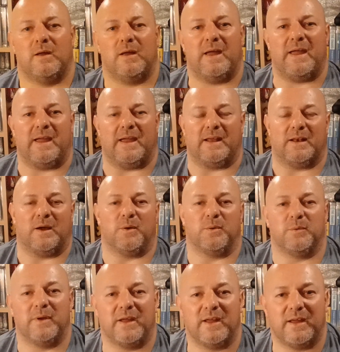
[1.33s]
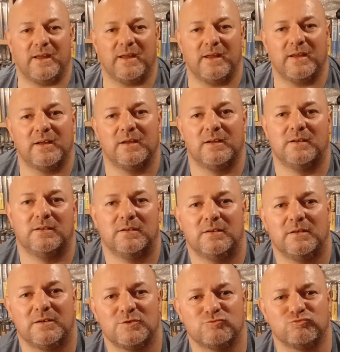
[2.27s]
Hello there,
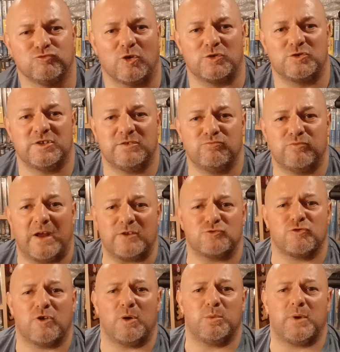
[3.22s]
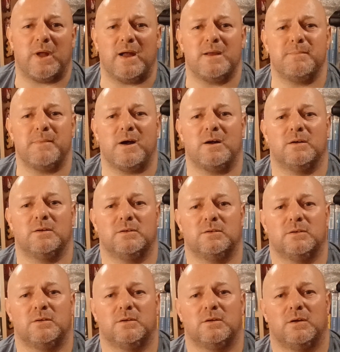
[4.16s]
it's Roger Retro Gamer,
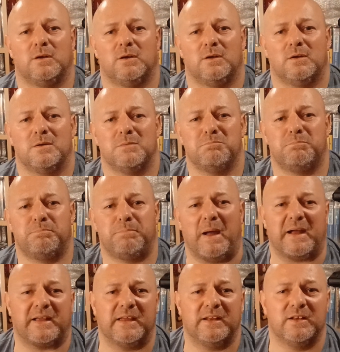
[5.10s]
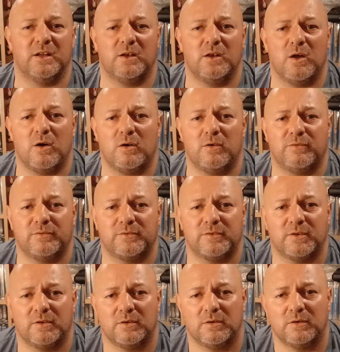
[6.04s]
back in the loft,
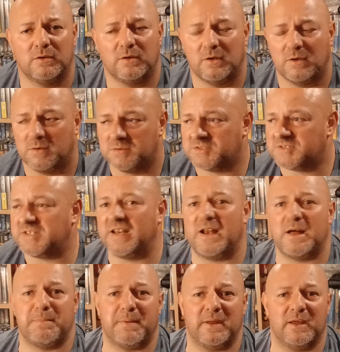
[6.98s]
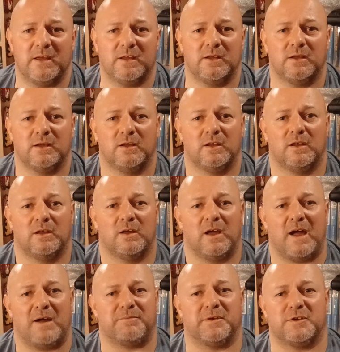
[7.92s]
still up here,
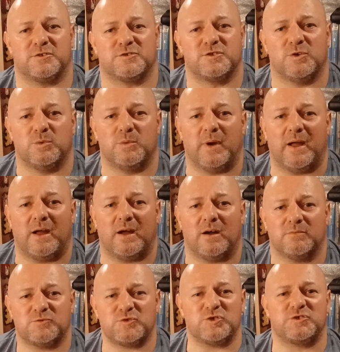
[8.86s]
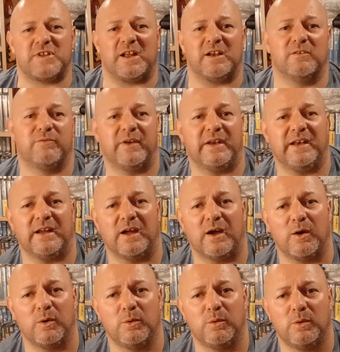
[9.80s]
having a sort out. I've just done a
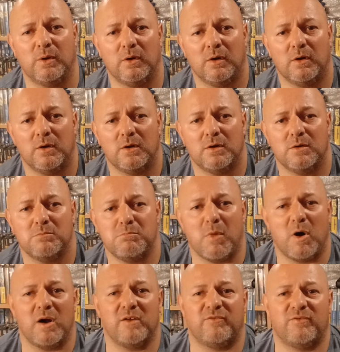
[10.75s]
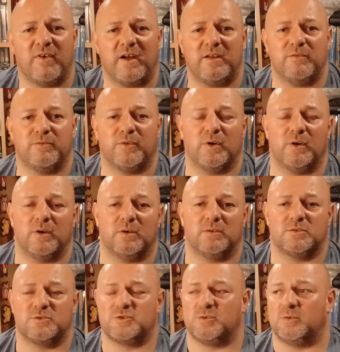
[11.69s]
video, my favourite,
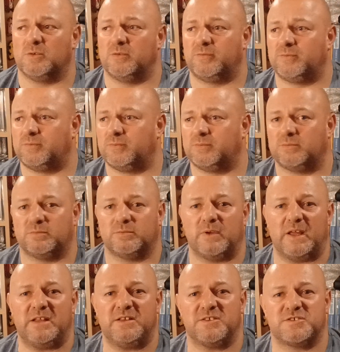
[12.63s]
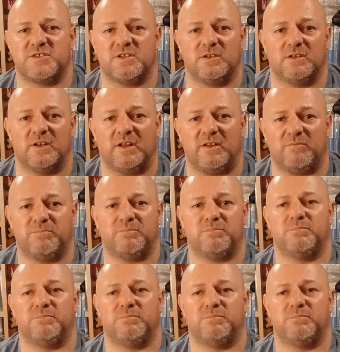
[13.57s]
sort of instantly